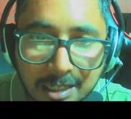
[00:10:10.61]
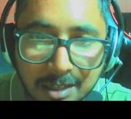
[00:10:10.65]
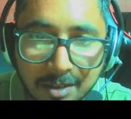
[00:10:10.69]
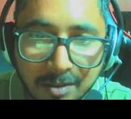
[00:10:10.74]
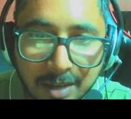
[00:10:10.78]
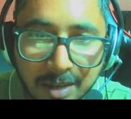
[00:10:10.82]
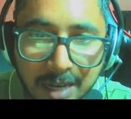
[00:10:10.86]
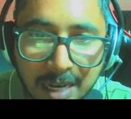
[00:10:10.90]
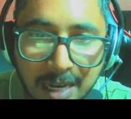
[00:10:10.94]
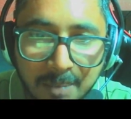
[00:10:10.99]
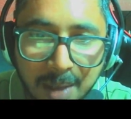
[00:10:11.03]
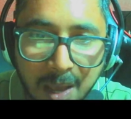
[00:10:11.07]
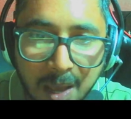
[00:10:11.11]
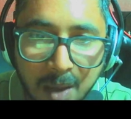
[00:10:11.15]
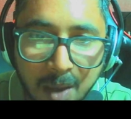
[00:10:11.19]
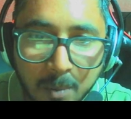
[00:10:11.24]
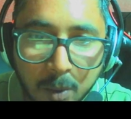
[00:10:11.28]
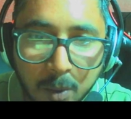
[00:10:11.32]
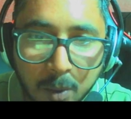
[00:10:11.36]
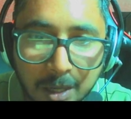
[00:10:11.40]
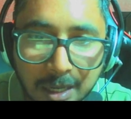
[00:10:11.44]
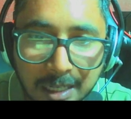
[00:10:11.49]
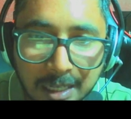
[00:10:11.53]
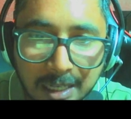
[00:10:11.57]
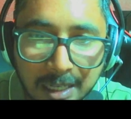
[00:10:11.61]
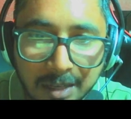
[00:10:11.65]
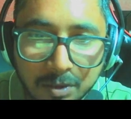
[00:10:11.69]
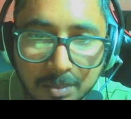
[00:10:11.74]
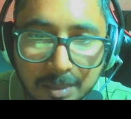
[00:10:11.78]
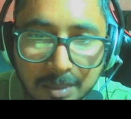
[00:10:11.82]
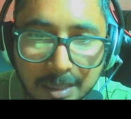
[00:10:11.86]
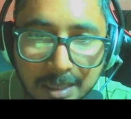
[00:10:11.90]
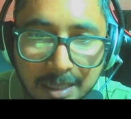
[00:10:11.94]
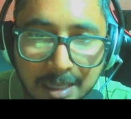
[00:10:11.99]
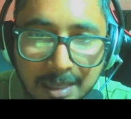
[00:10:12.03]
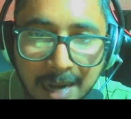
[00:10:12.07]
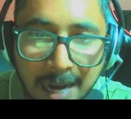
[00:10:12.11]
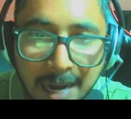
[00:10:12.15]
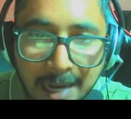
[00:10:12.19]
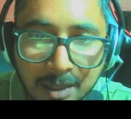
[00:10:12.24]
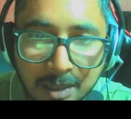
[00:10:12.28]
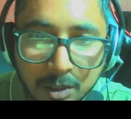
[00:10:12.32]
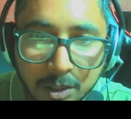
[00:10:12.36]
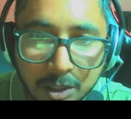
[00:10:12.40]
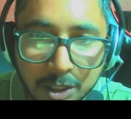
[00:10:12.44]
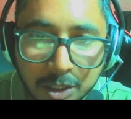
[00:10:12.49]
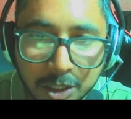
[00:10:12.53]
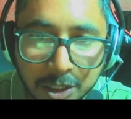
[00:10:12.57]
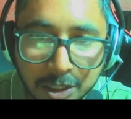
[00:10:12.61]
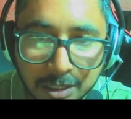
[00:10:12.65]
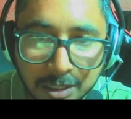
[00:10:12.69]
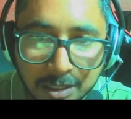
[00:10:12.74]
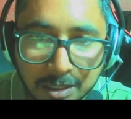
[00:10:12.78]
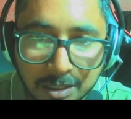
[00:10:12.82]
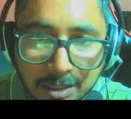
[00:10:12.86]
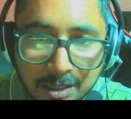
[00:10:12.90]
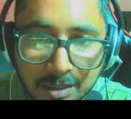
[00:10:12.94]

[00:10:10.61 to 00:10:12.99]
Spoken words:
when my opponent gives me the right questions,